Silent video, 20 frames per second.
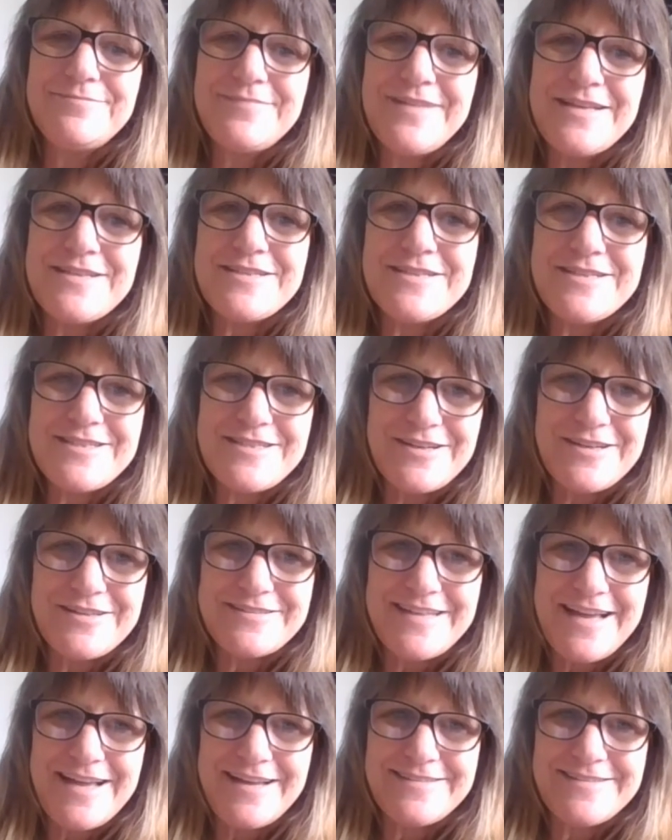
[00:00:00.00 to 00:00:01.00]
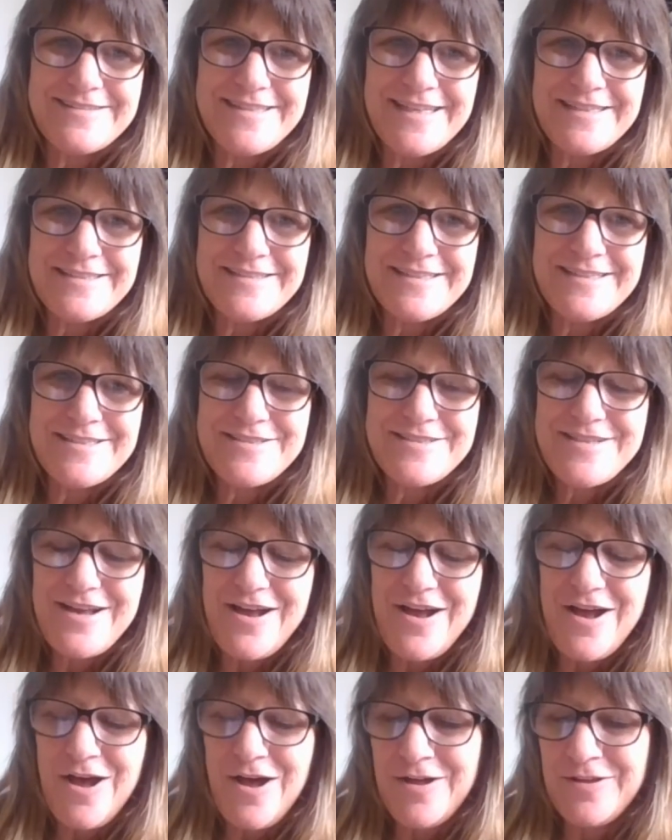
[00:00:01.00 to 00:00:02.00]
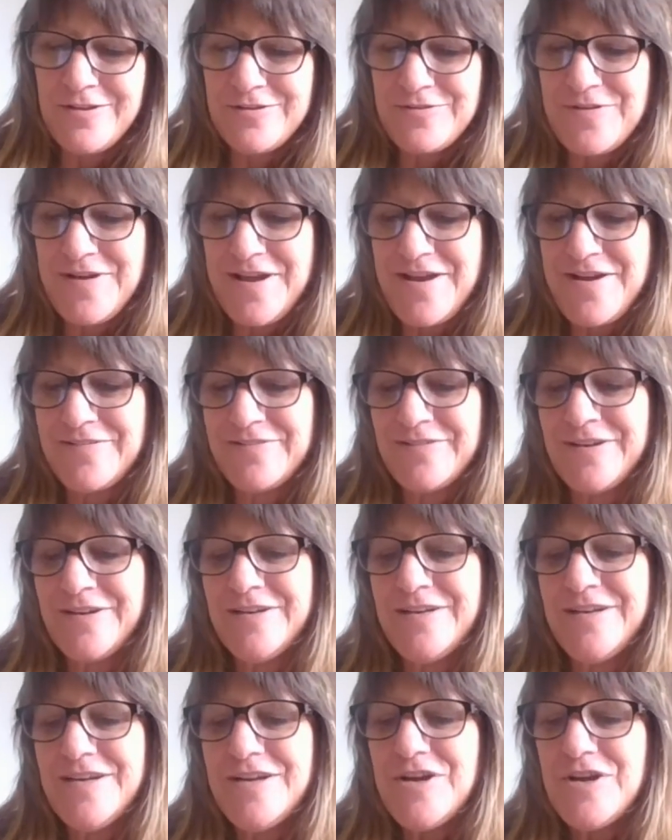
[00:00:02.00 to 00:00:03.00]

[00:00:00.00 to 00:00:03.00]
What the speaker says: Let's just start that sentence all the way over.